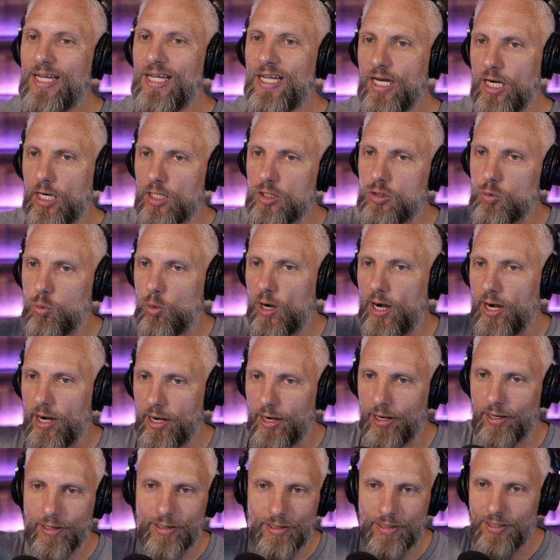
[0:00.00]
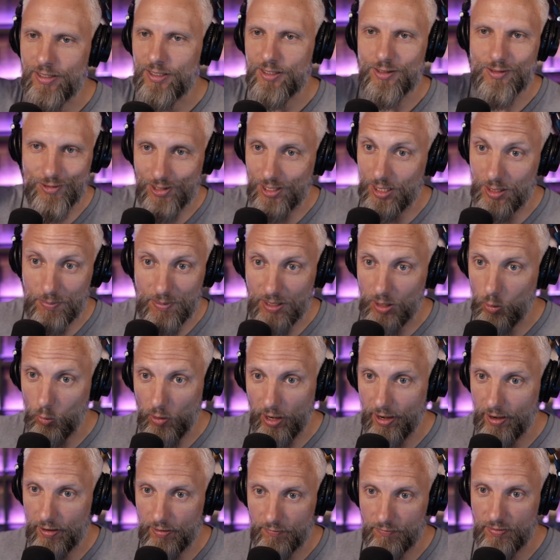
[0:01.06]
here's where you need to be
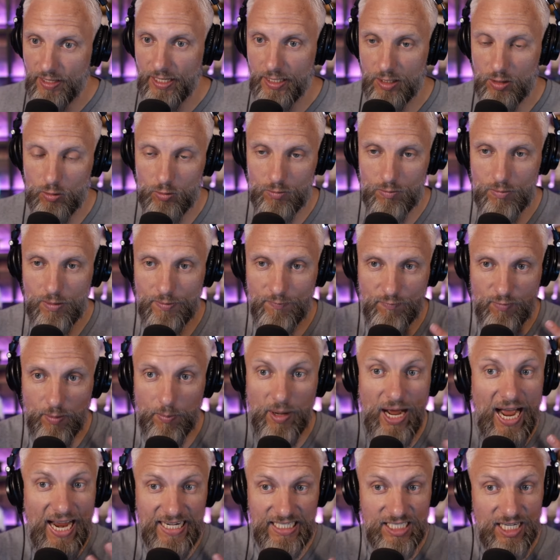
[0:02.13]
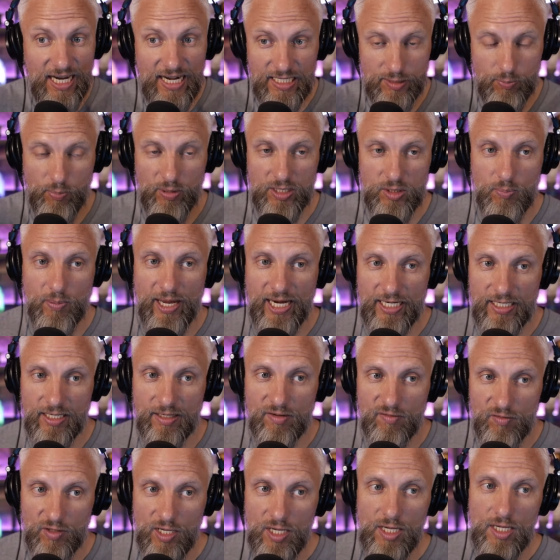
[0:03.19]
aware of that, you, from a hygienist
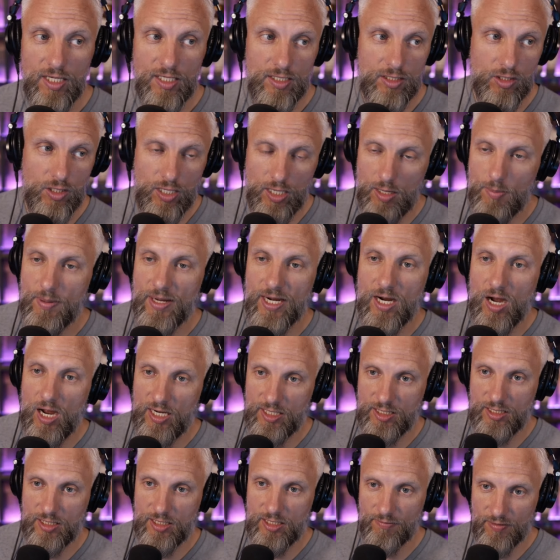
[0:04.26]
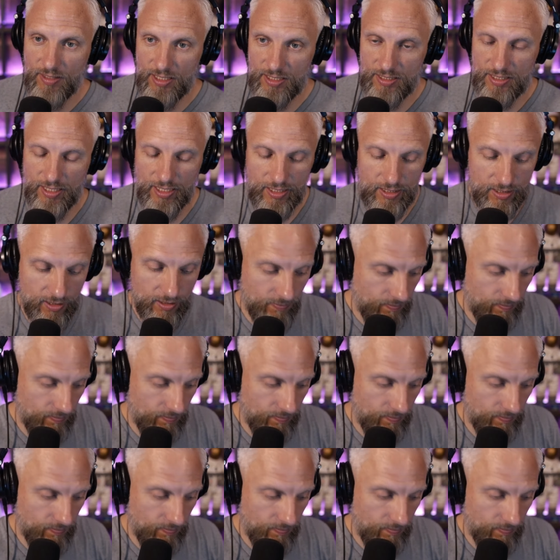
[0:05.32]
perspective, you need to be cautious of these things.